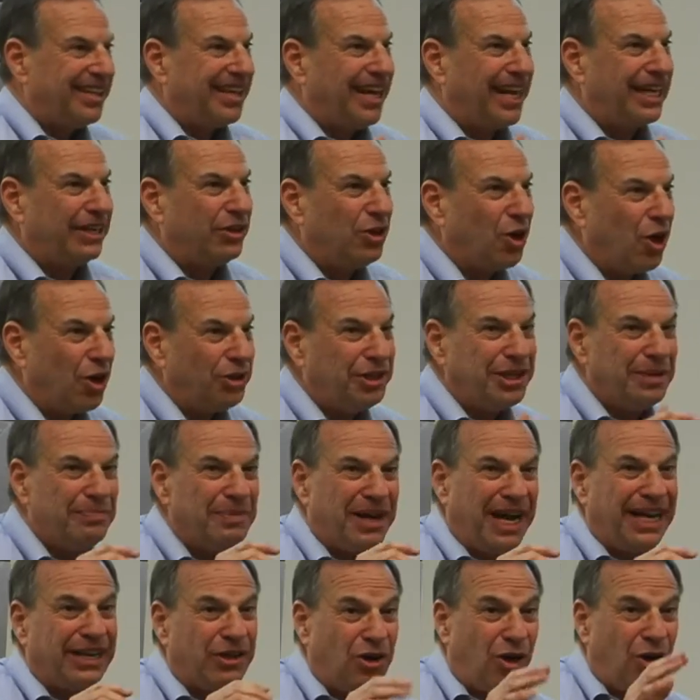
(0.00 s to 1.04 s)
I
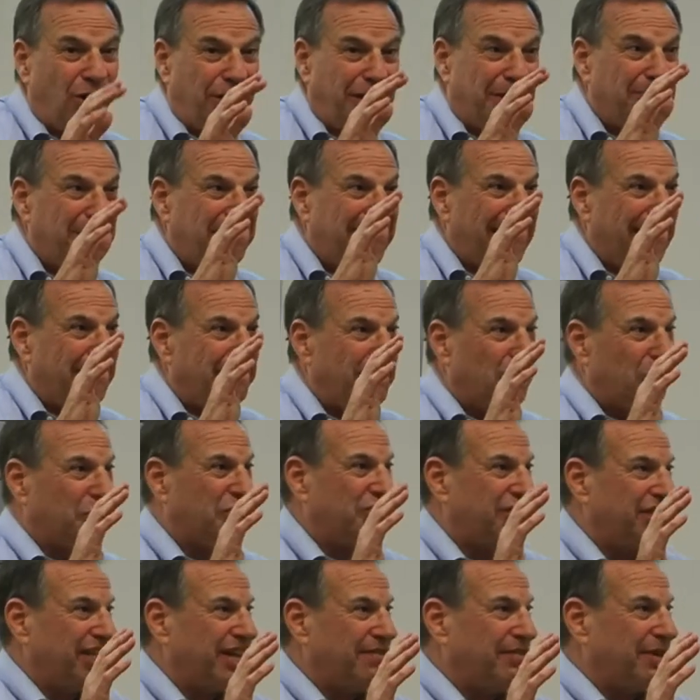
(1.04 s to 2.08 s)
call them the
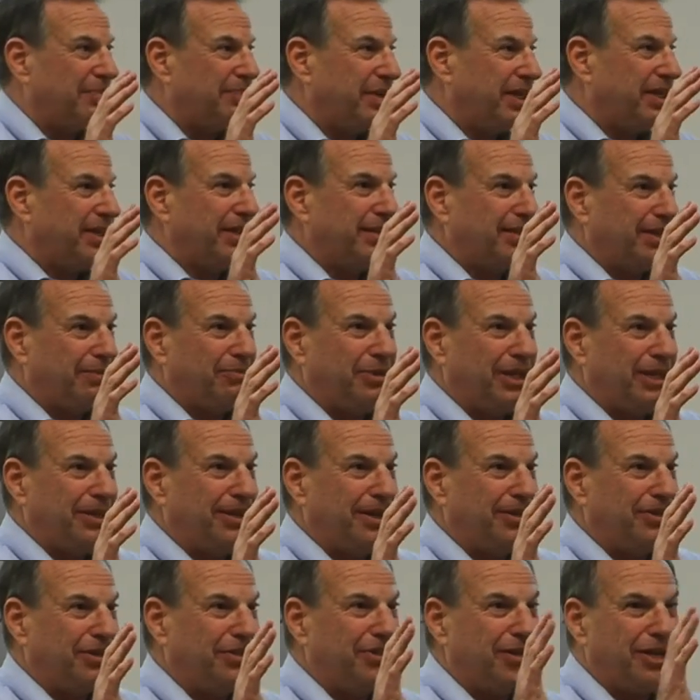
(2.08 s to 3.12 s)
Amherst 7 because
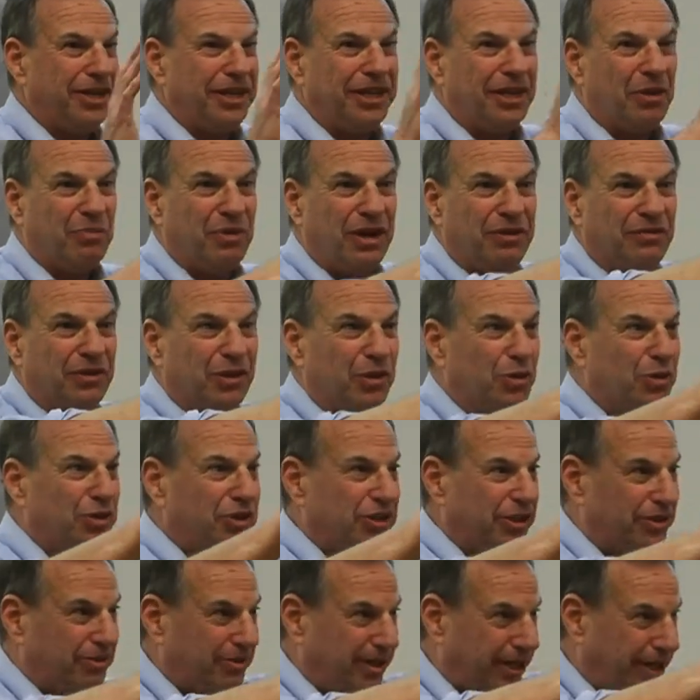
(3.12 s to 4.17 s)
they're starting the
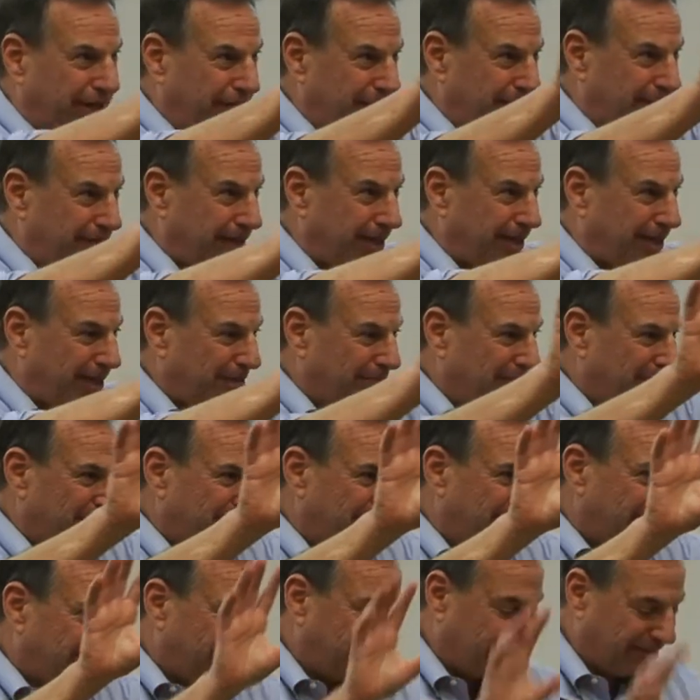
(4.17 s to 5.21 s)
revolution right at
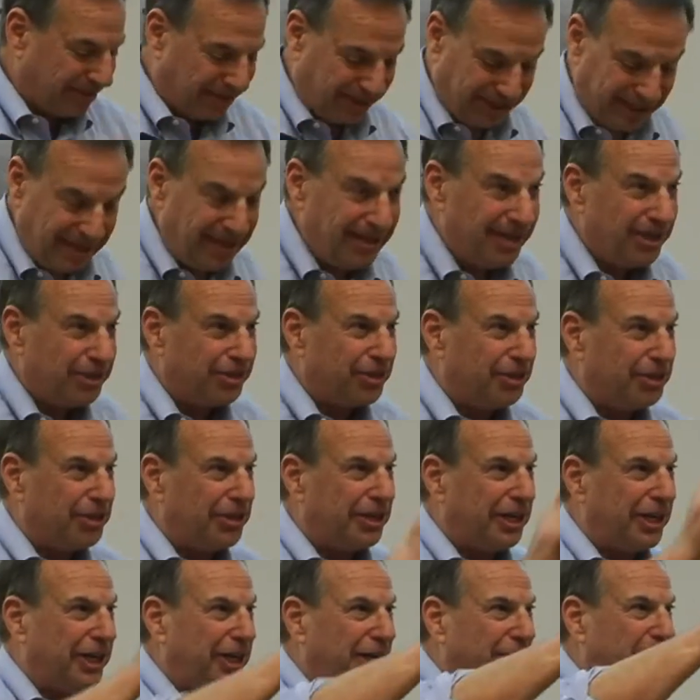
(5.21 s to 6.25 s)
Amherst High School. So you're
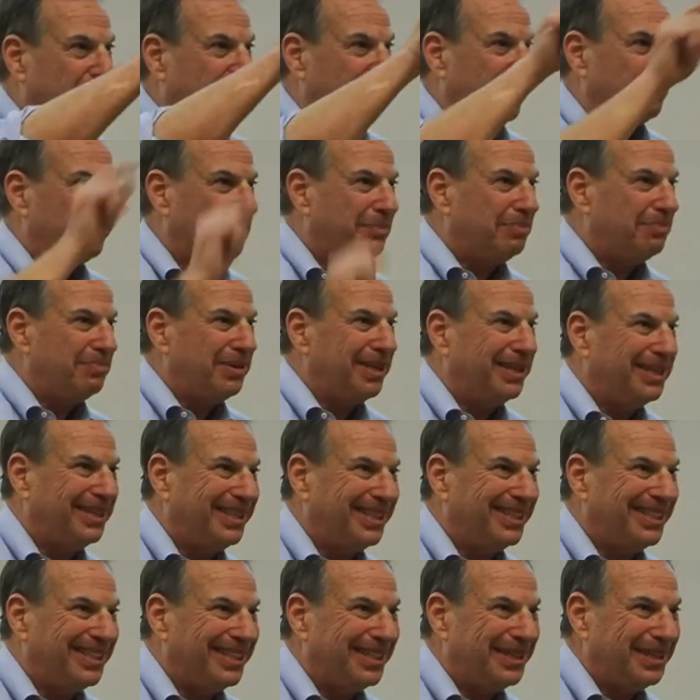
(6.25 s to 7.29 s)
going to hear from them in
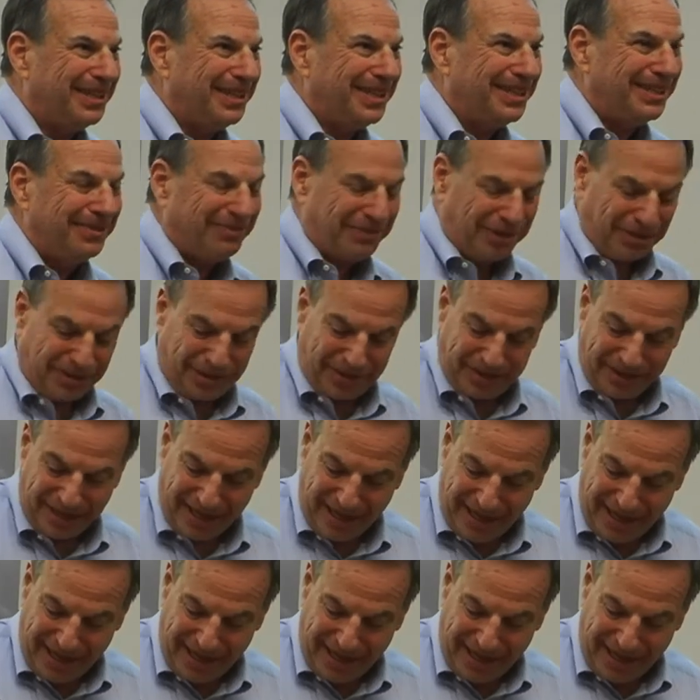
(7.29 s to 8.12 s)
the future.